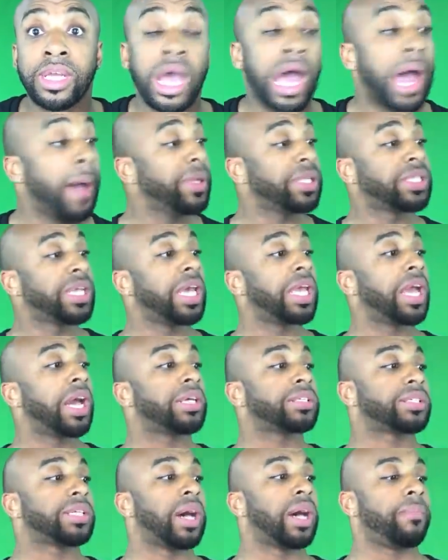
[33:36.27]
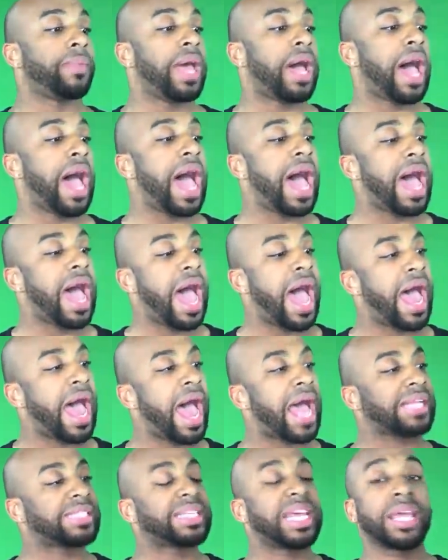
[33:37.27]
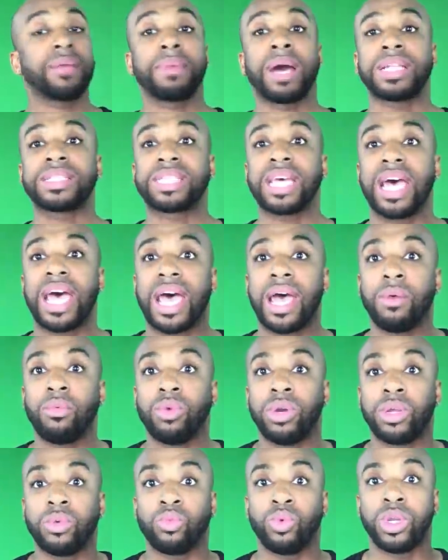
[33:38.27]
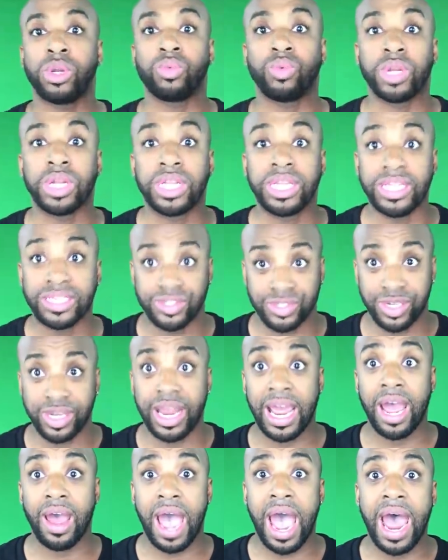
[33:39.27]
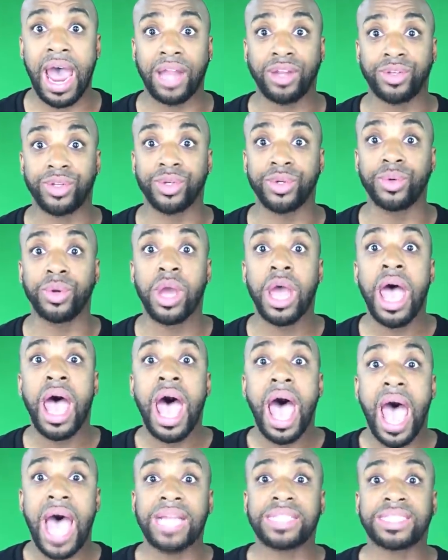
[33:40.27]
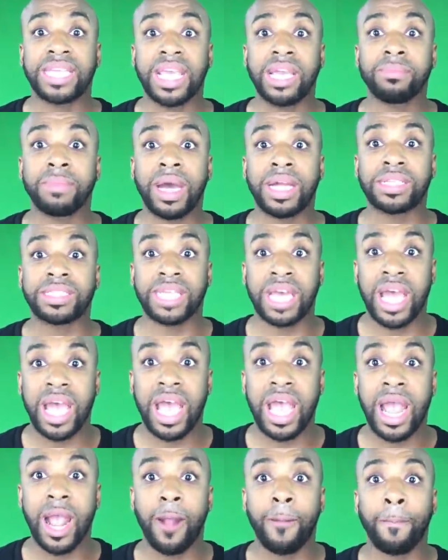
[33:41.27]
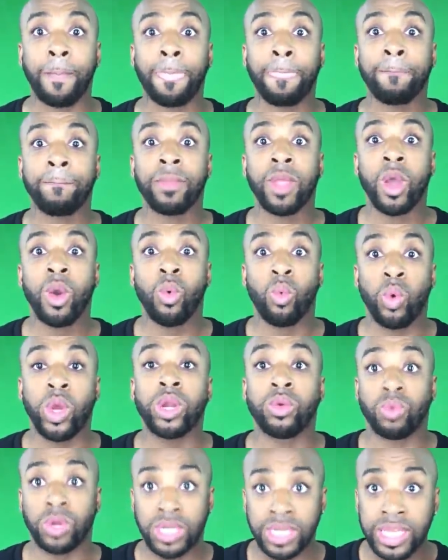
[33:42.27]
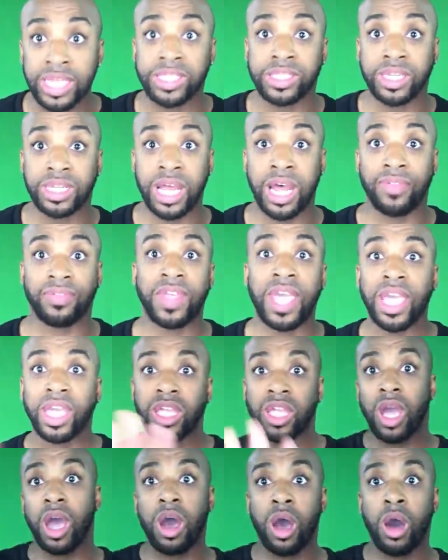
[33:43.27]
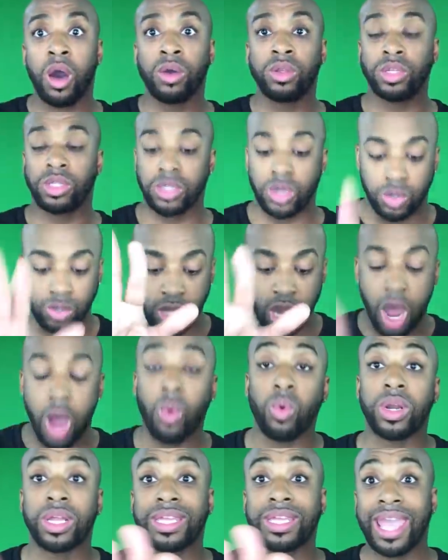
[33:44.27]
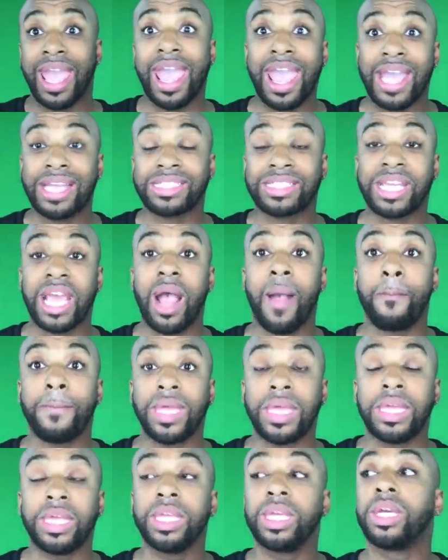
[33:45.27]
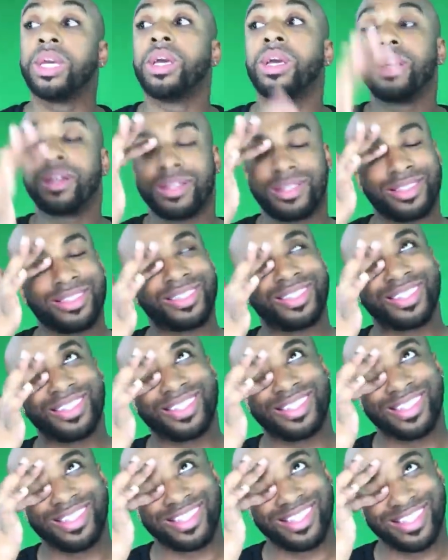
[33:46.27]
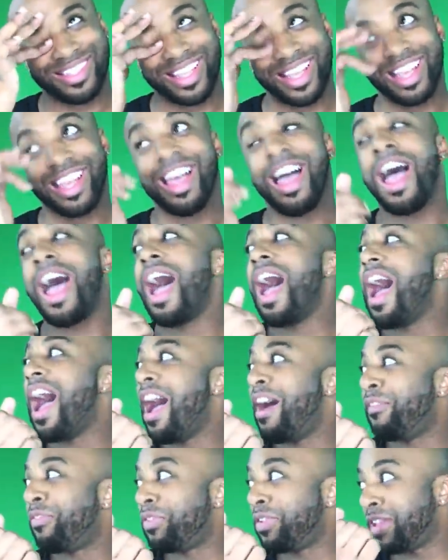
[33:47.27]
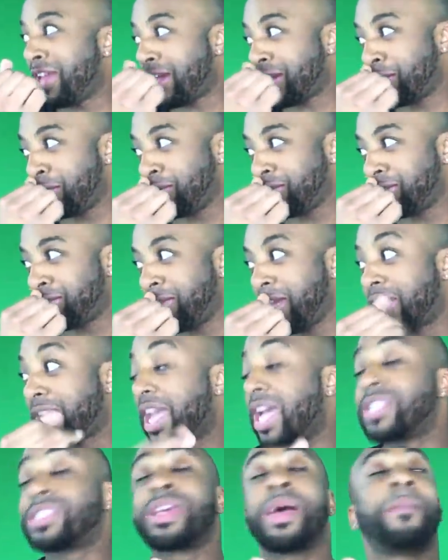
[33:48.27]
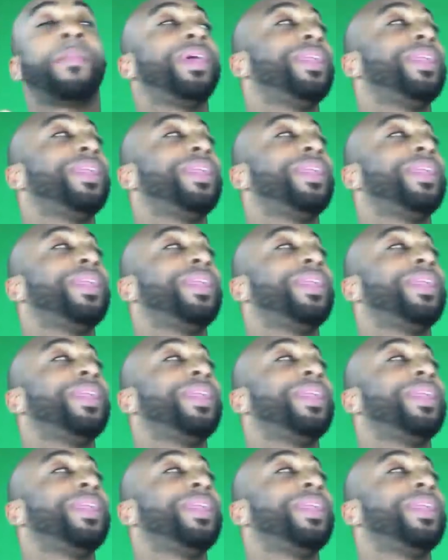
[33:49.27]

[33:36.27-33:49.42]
I'm gonna tell y'all something now. I, I, I take my time with, with religion now. I do. I take my time with religion now. Thank y'all. You know, y'all wanna cash at me. I feel like Gucci, man. Cash at me